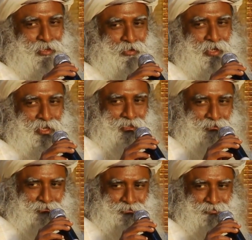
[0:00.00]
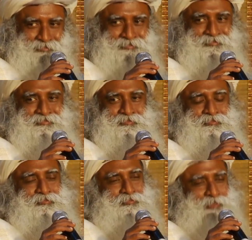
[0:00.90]
now kind of
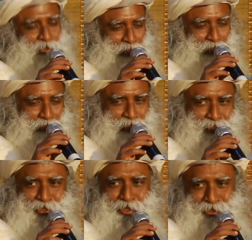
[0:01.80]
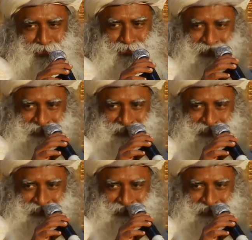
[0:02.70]
going towards the earth.